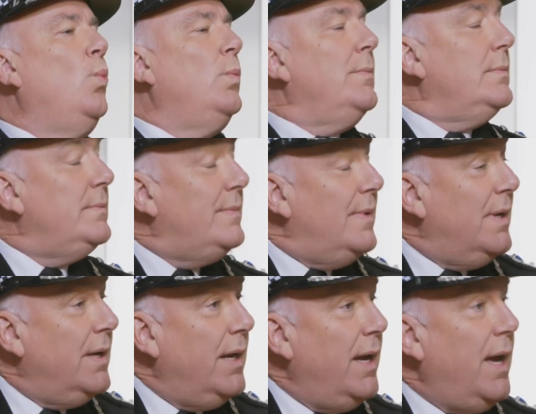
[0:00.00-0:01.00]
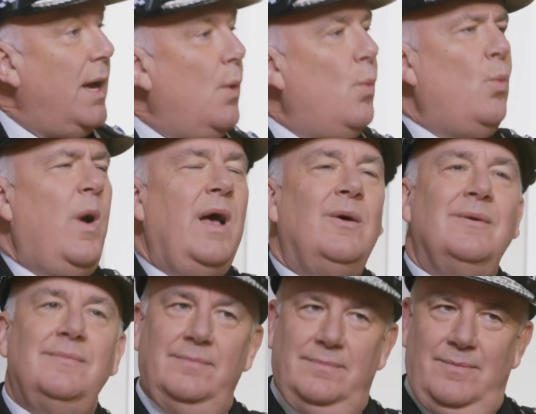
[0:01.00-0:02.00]
getting robbed. That's not all
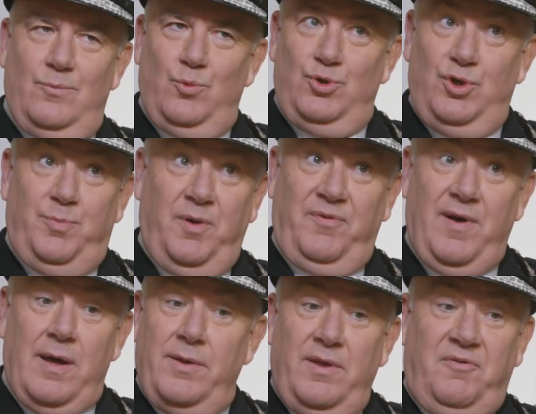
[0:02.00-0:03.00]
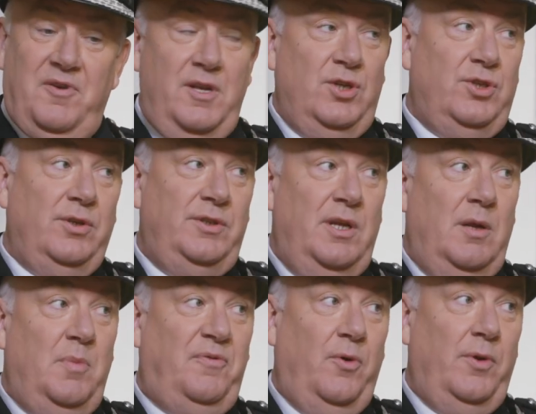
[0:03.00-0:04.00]
right. Would you prefer that they finish their
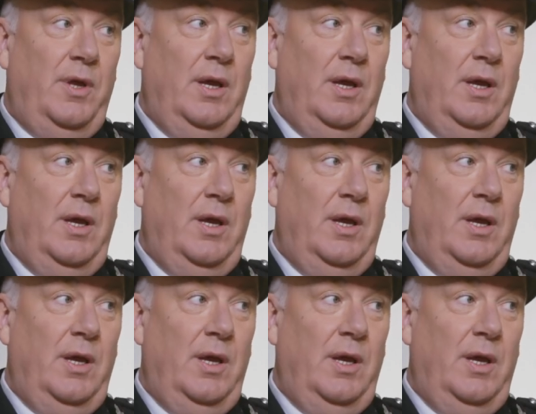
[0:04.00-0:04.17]
dinner before